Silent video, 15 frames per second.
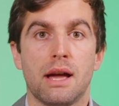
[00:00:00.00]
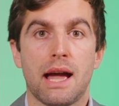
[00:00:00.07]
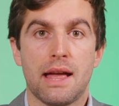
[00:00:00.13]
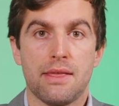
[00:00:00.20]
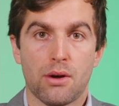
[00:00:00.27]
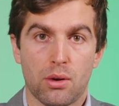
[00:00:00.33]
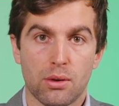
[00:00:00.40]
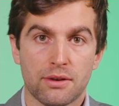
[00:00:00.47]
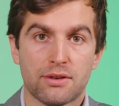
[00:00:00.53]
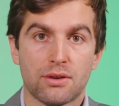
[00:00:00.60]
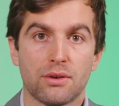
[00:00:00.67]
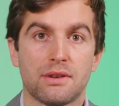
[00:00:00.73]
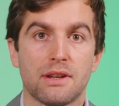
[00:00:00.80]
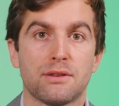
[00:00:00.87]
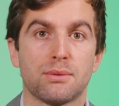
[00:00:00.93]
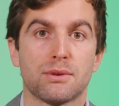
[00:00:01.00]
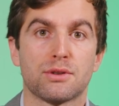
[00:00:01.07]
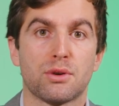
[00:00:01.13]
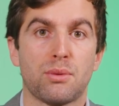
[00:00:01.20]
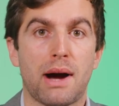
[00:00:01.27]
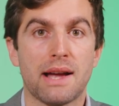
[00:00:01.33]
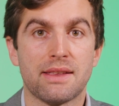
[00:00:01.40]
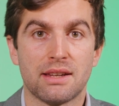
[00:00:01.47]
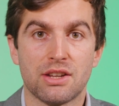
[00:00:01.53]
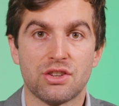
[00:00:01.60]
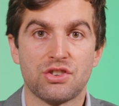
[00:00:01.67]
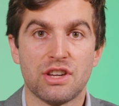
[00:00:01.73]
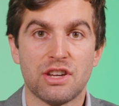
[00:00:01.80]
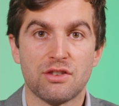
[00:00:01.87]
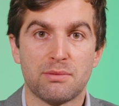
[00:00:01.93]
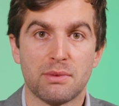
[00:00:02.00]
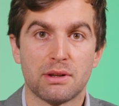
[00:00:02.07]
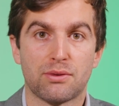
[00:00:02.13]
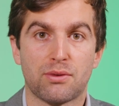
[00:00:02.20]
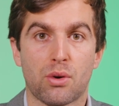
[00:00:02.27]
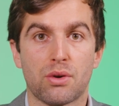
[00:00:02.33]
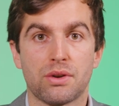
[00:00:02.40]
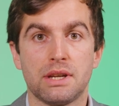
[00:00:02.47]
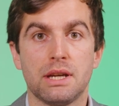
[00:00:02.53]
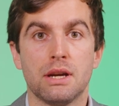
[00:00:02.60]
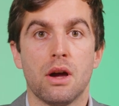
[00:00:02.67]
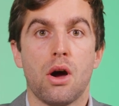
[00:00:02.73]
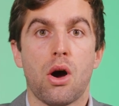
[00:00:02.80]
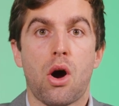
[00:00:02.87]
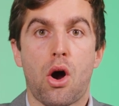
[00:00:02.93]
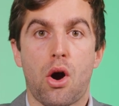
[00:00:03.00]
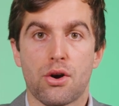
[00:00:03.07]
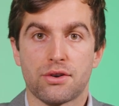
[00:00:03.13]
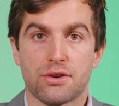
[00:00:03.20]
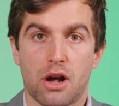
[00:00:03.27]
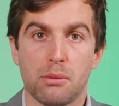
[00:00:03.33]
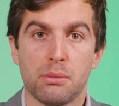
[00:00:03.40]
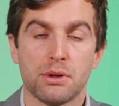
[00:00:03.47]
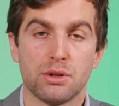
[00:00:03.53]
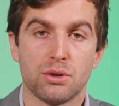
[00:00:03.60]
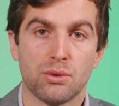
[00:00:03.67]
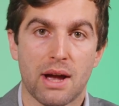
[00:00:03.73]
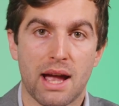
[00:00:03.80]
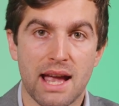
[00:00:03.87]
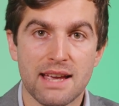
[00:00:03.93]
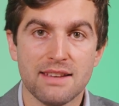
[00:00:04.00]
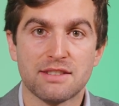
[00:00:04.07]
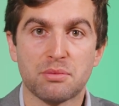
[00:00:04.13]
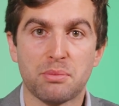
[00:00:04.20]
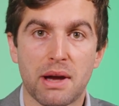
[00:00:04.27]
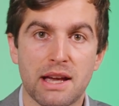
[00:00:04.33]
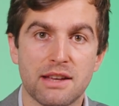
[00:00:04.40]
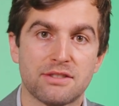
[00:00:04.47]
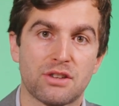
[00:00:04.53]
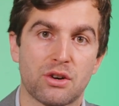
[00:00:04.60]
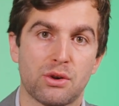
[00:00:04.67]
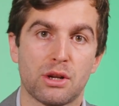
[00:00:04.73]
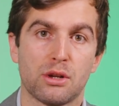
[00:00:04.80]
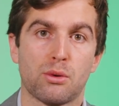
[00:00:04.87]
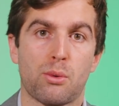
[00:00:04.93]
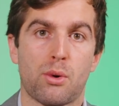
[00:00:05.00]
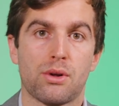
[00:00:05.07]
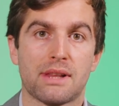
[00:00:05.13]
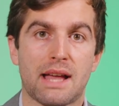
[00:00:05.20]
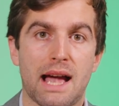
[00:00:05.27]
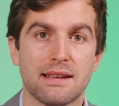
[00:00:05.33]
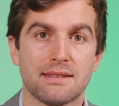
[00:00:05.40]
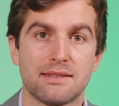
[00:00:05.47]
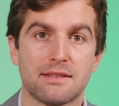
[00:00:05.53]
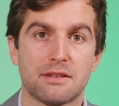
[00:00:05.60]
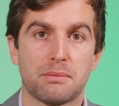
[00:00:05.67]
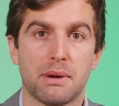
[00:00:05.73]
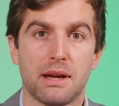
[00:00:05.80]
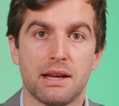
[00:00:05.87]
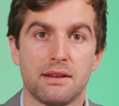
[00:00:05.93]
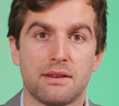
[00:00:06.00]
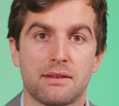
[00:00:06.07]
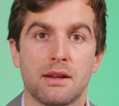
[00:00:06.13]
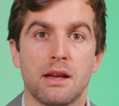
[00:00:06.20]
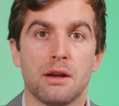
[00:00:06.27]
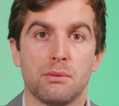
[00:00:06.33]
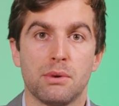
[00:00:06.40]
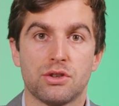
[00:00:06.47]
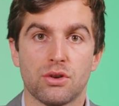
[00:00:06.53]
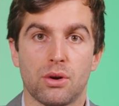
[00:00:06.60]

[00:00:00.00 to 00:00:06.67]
And also this was quite an achievement for the RWA space, the real world asset space, which